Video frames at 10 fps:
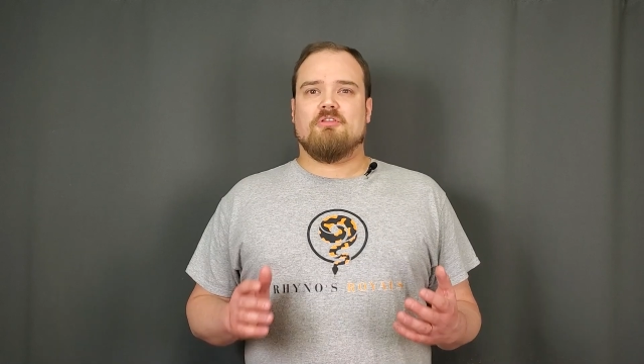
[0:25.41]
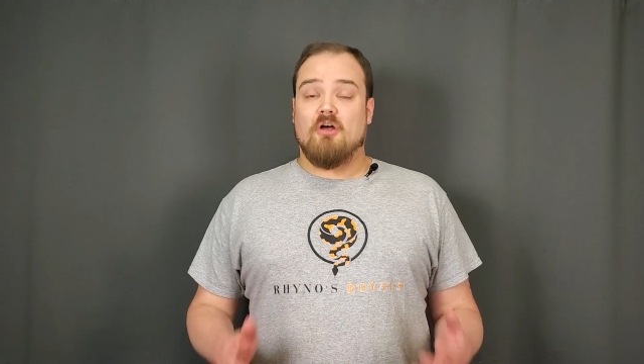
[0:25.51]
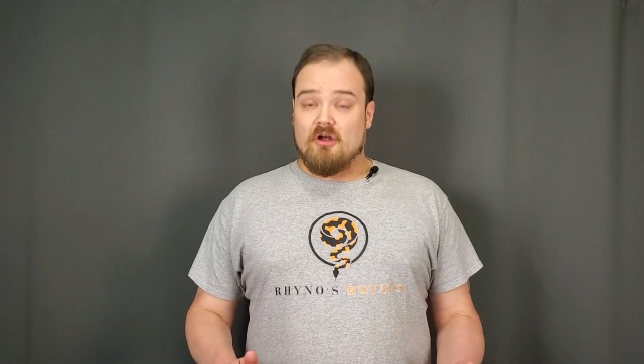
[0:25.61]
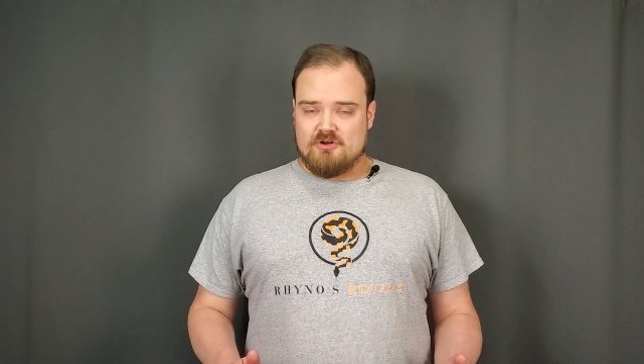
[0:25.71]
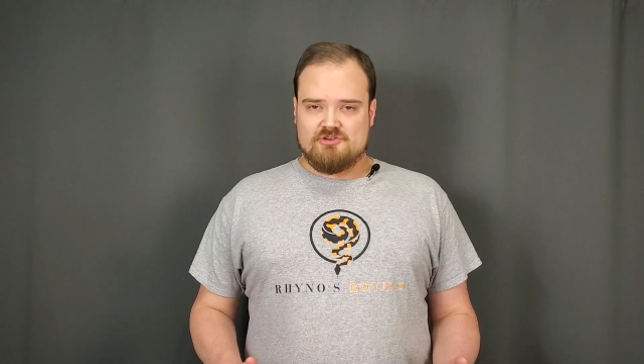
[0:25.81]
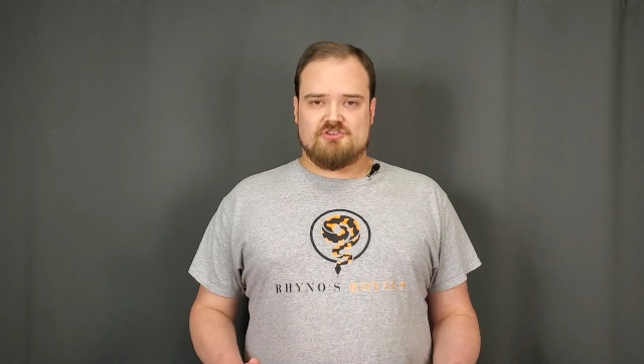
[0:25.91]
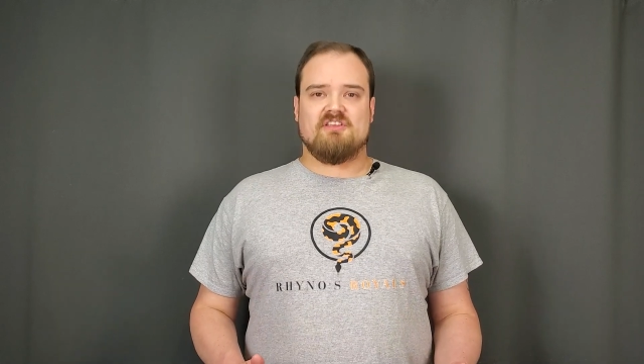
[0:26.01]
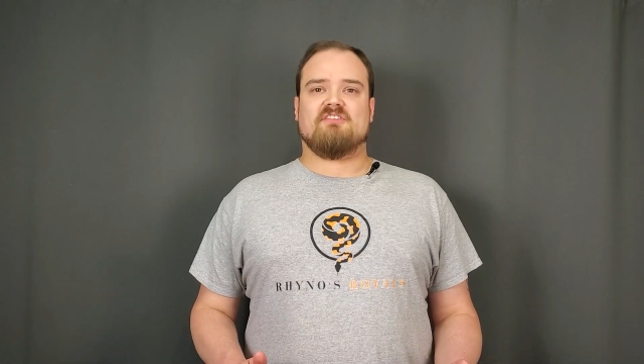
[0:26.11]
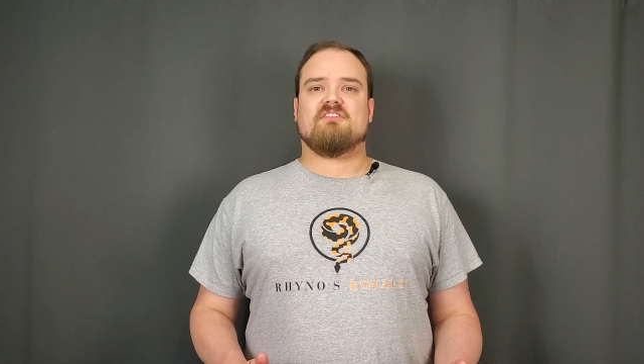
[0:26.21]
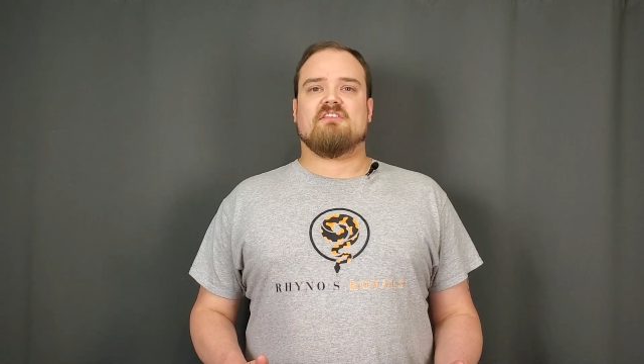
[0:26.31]
large
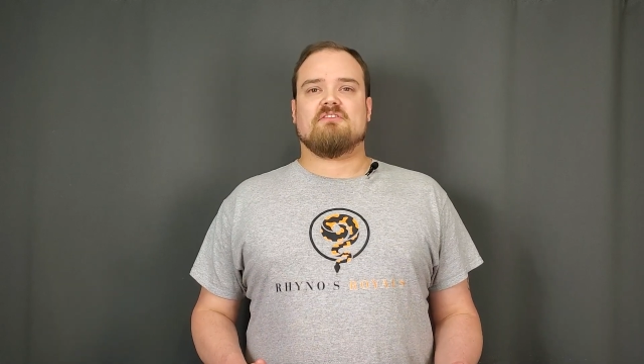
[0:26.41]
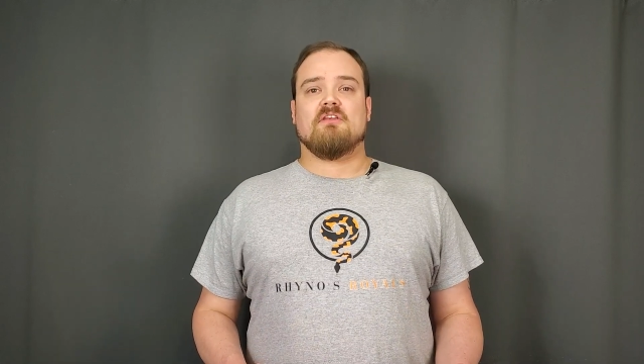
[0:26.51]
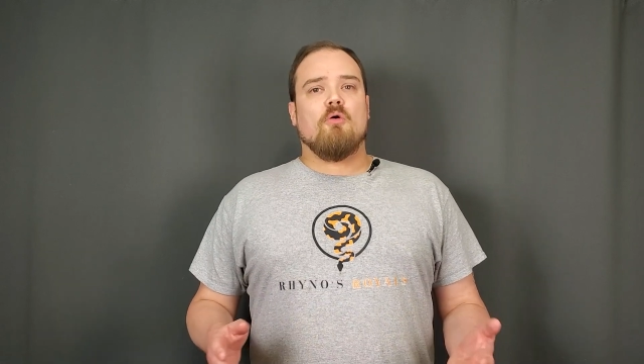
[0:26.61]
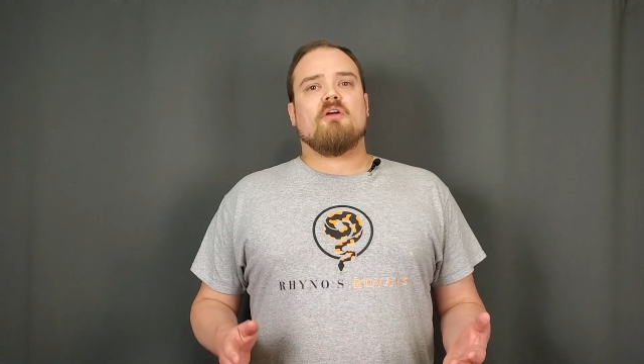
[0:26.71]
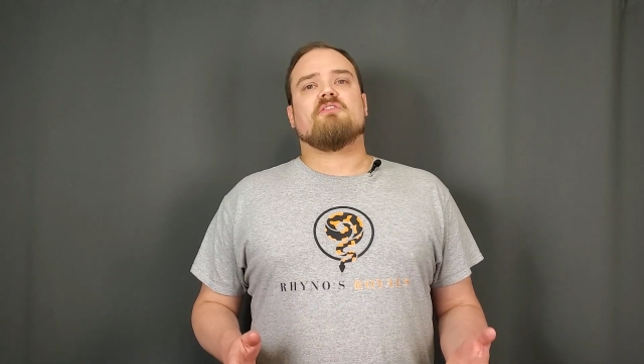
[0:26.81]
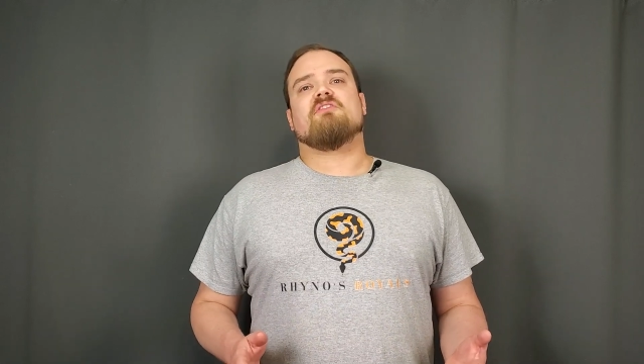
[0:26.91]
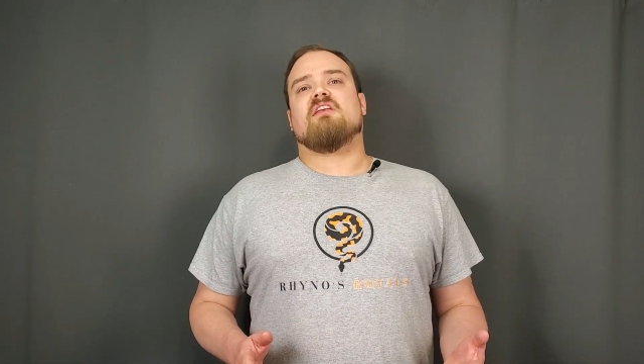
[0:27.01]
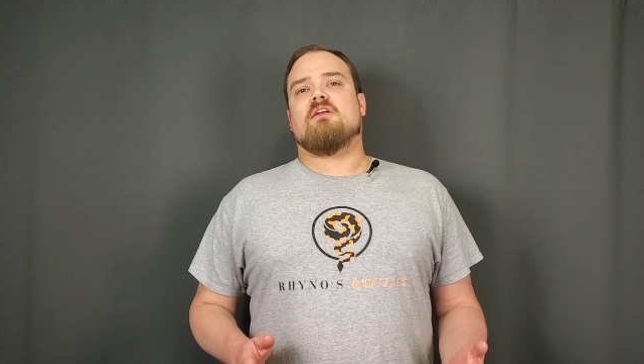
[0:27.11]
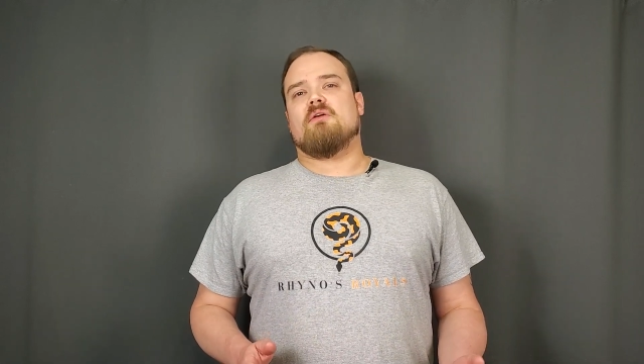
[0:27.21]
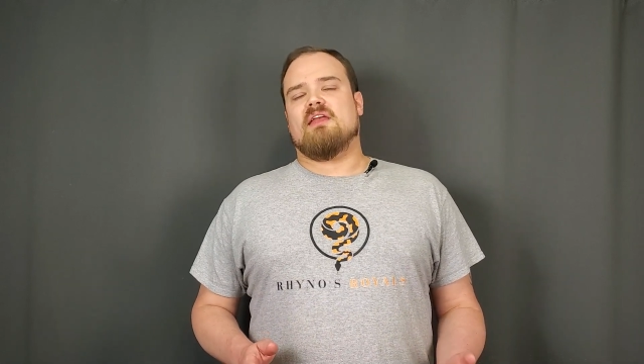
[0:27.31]
distance or
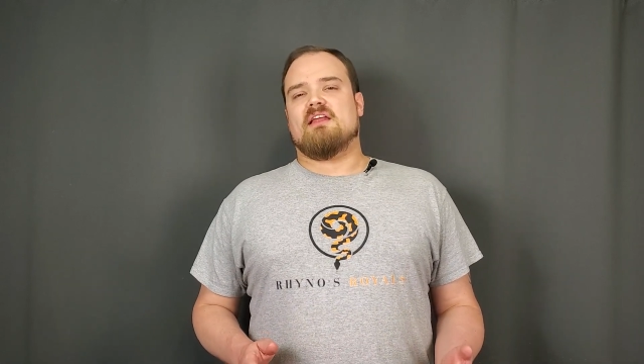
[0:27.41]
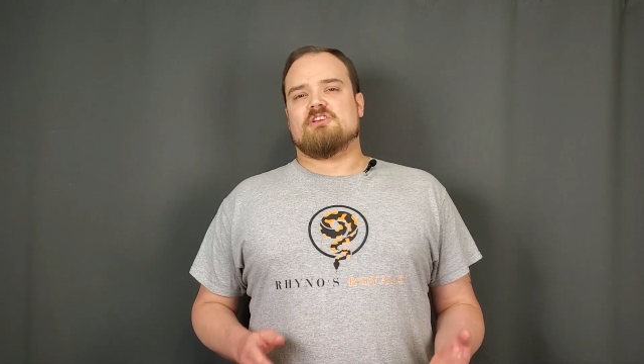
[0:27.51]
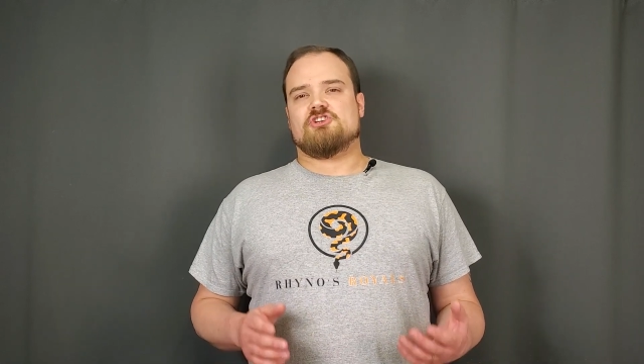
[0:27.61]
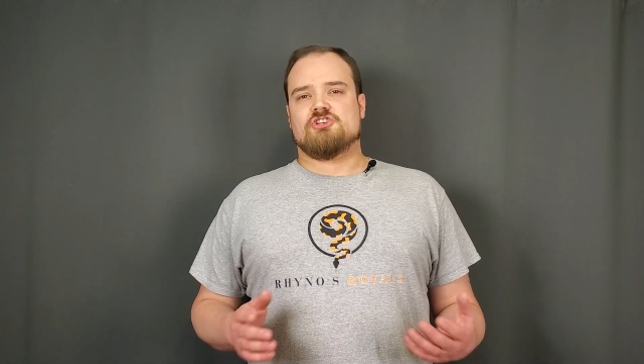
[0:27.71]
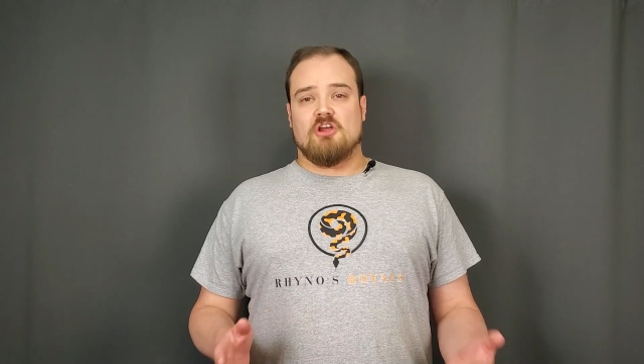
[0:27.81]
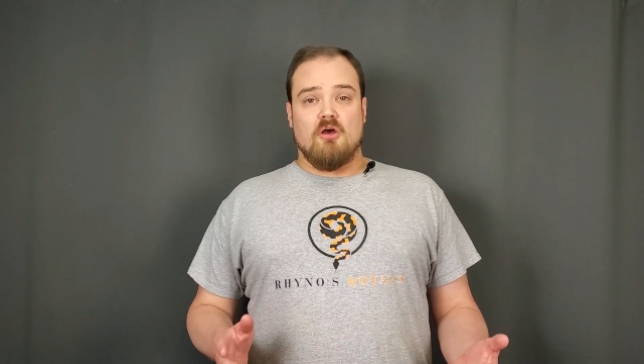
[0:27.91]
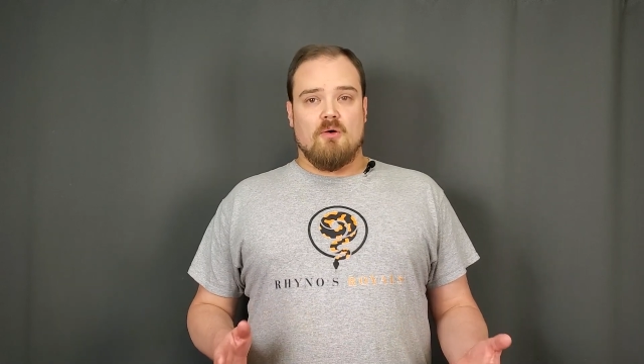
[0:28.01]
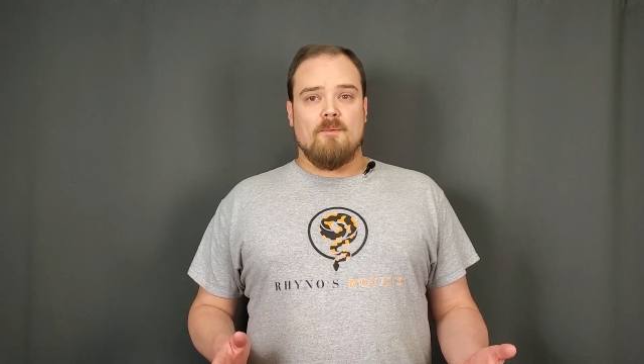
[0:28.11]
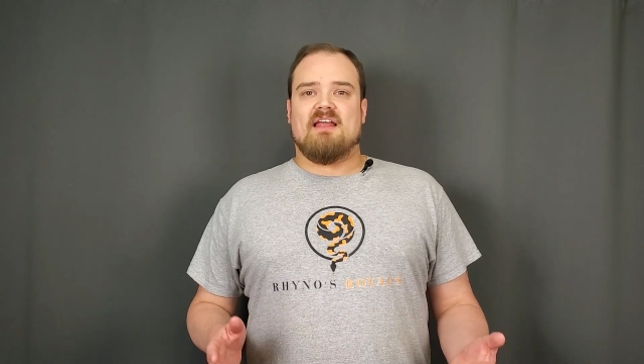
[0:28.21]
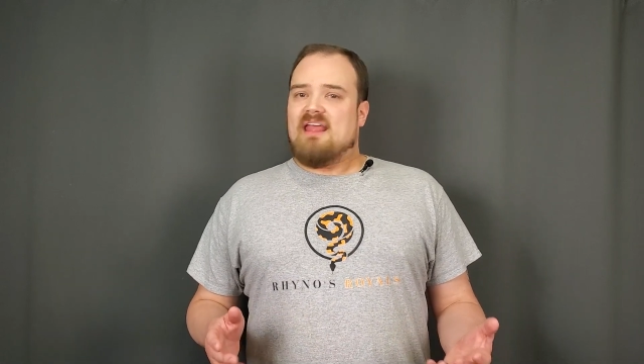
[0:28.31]
securing at a
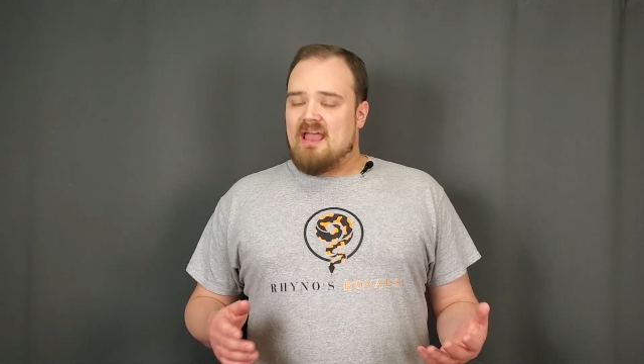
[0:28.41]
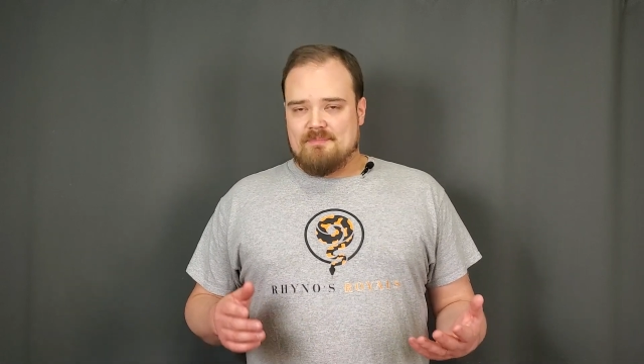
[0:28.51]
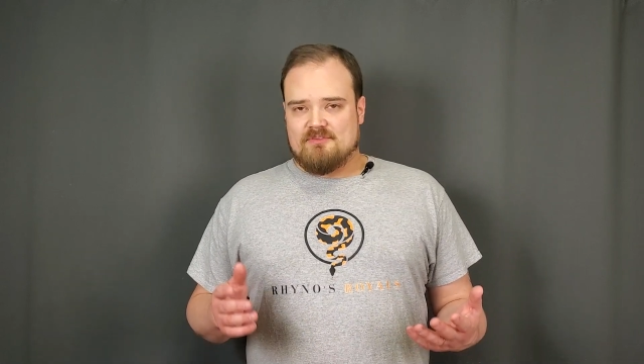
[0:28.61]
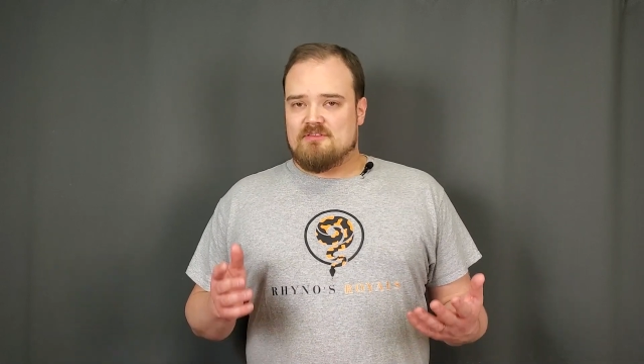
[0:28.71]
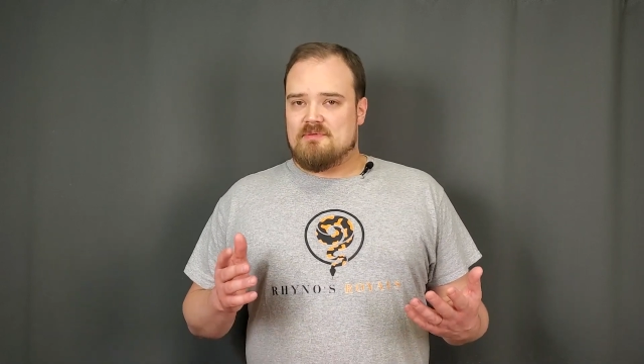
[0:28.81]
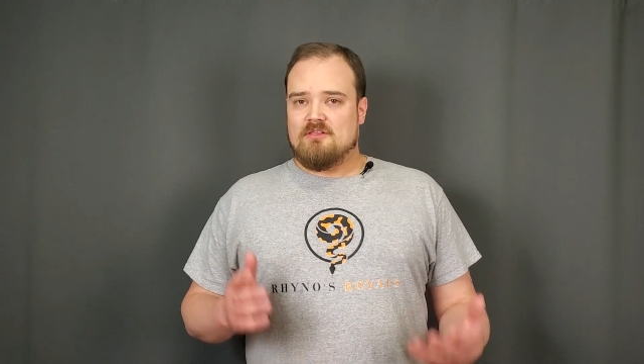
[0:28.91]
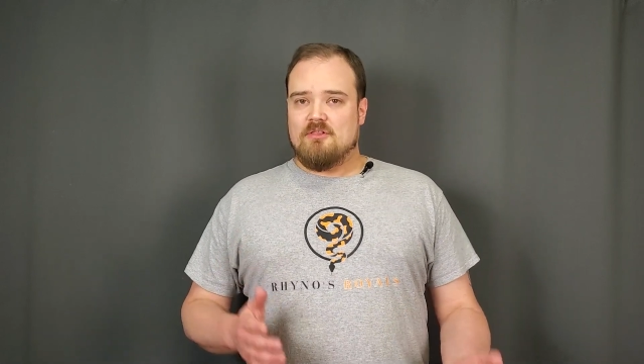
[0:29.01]
show that happens to be